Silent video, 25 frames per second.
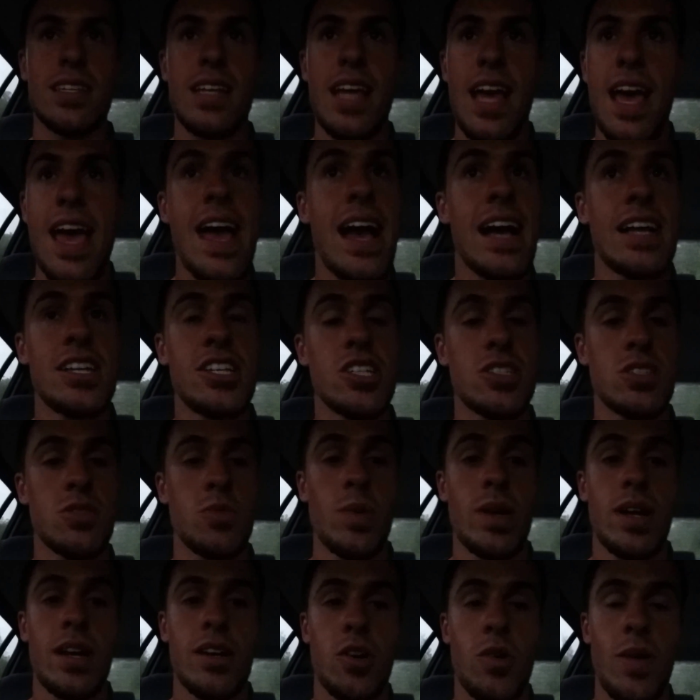today I just
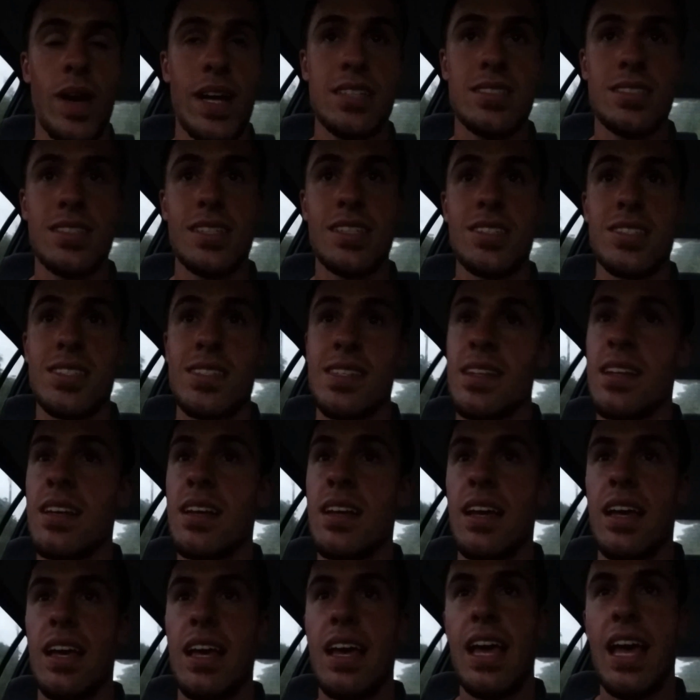went on Craigslist
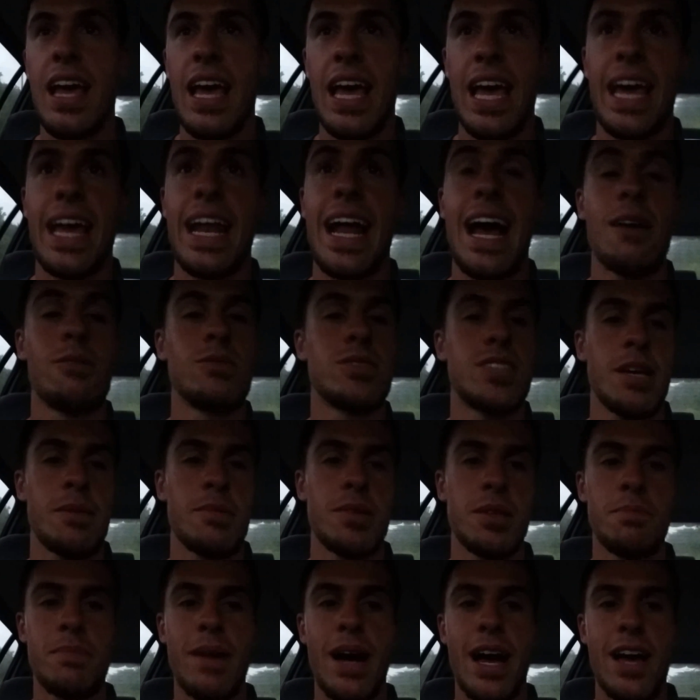and I was
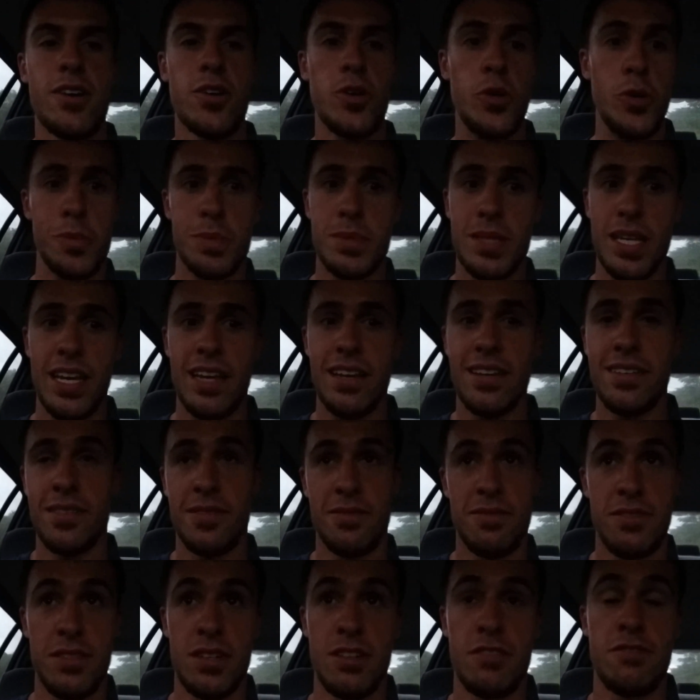able to buy a hoopty
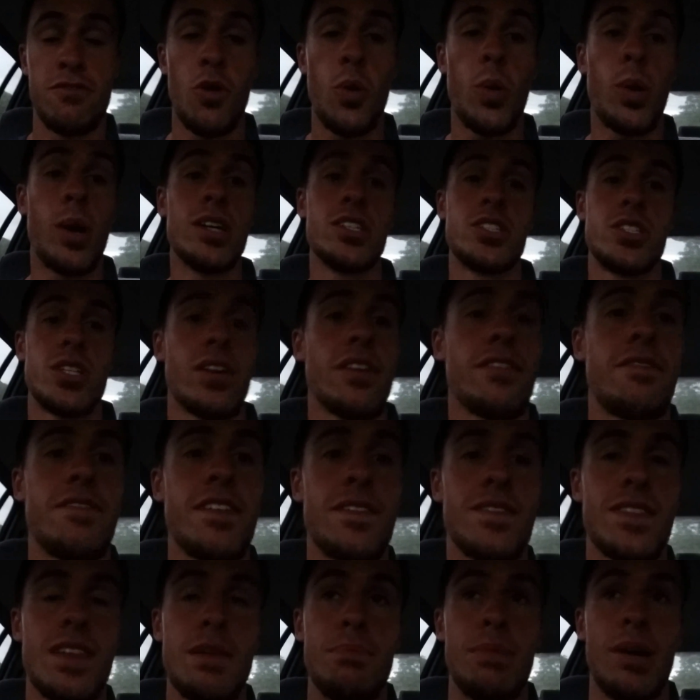for
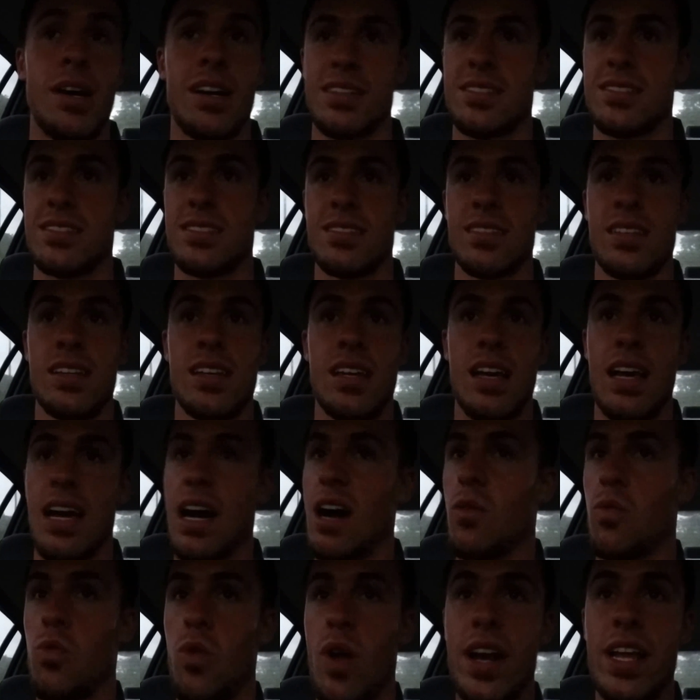450 bucks.
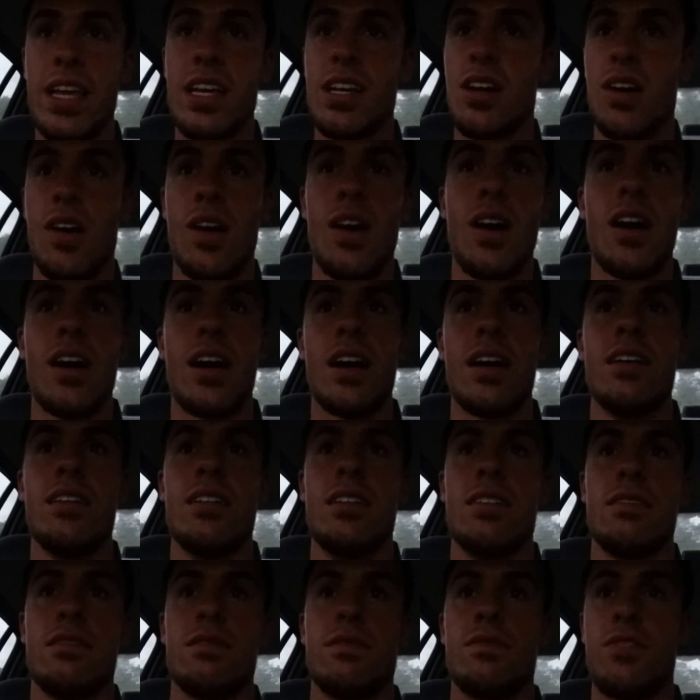A running car
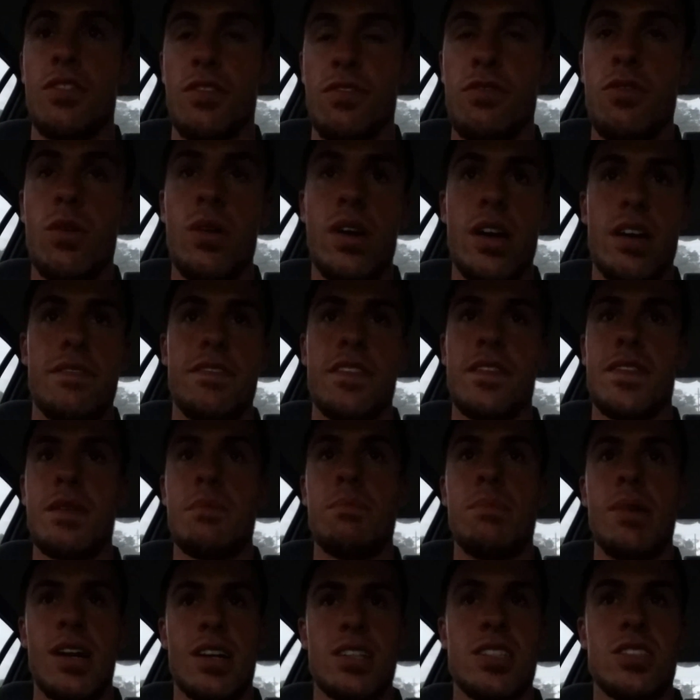for 450
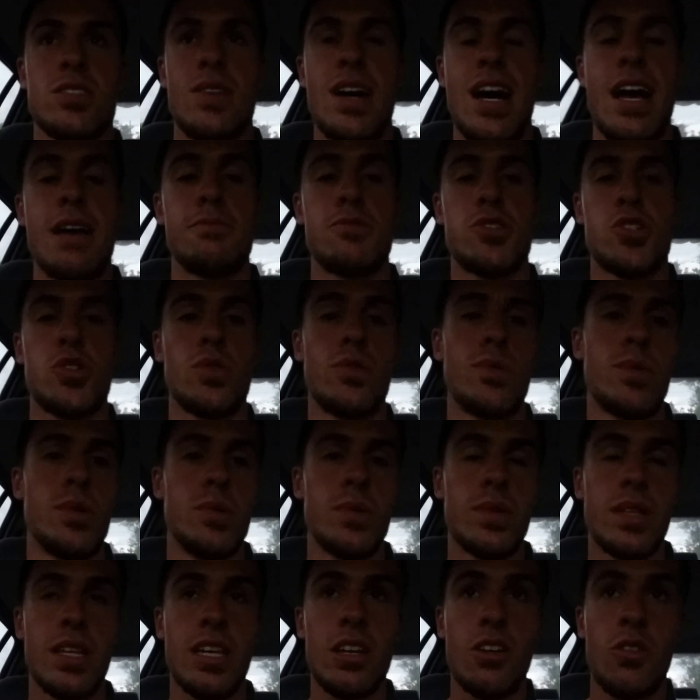bucks. So I am
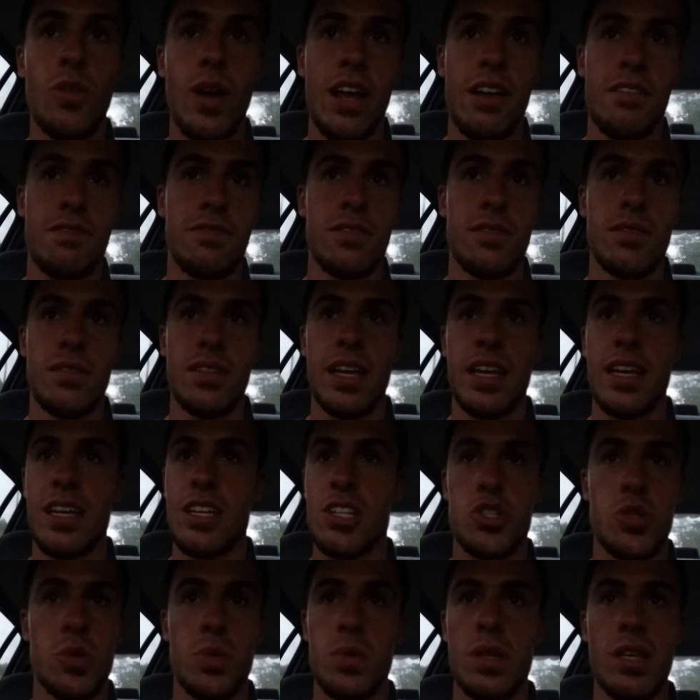truly grateful,
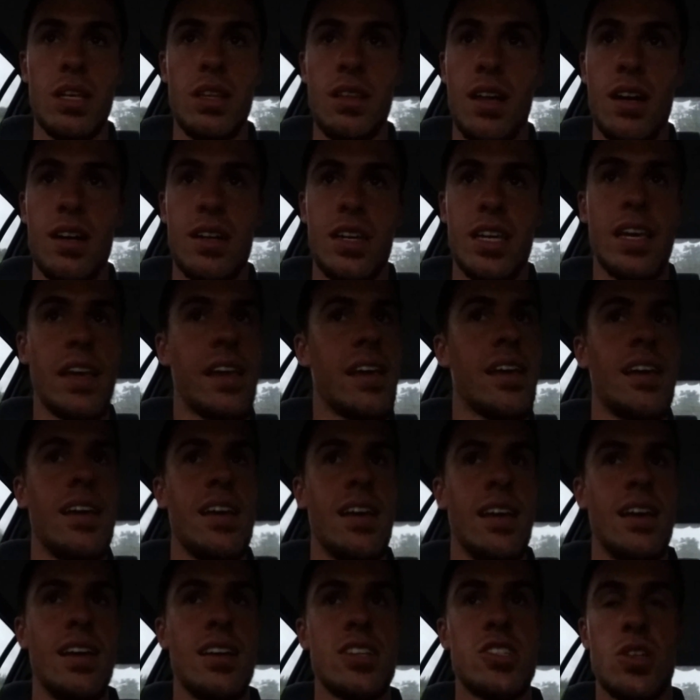and truly lucky.
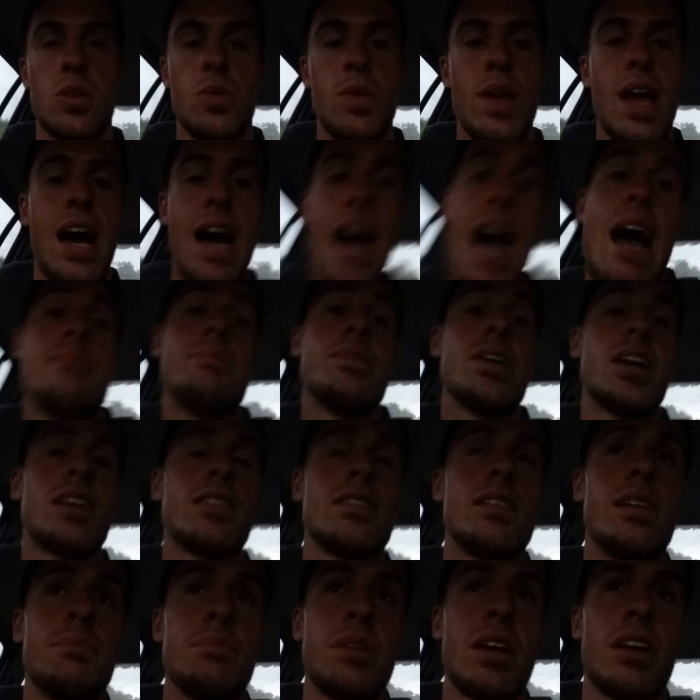So now I'm
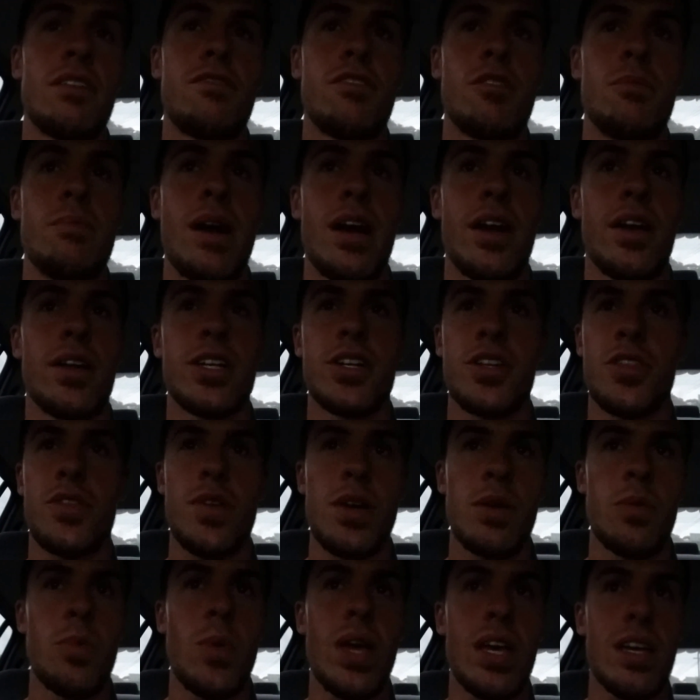here for about another
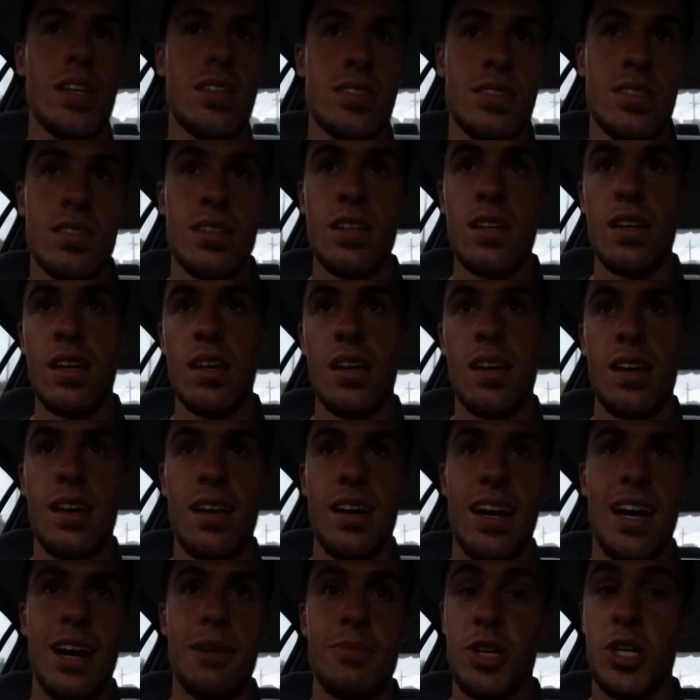3 weeks.
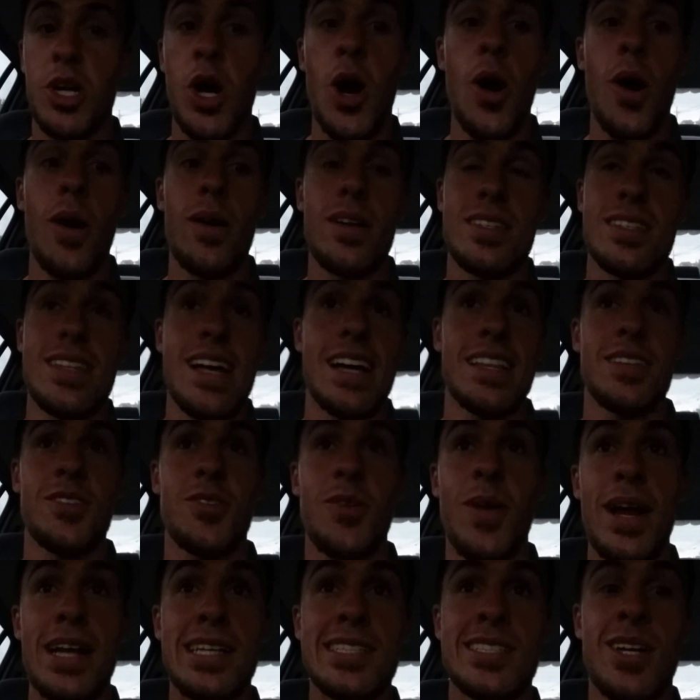The car is not the
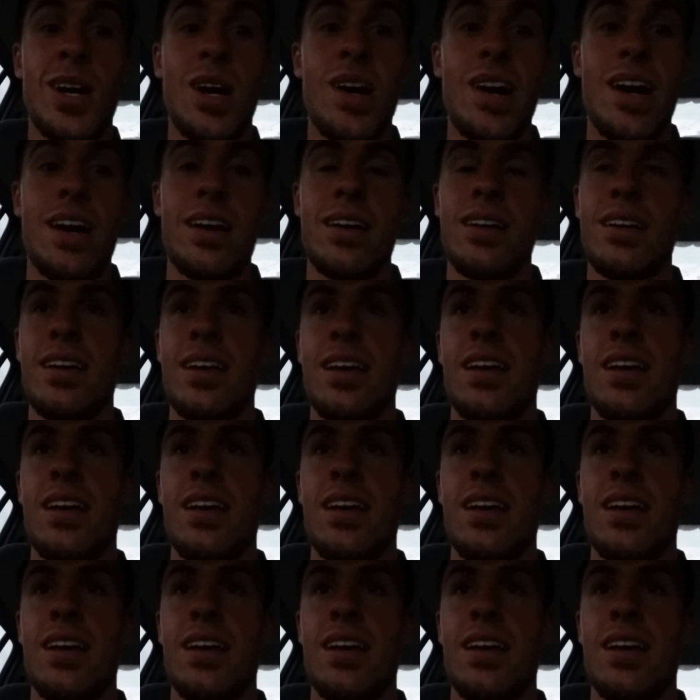greatest car.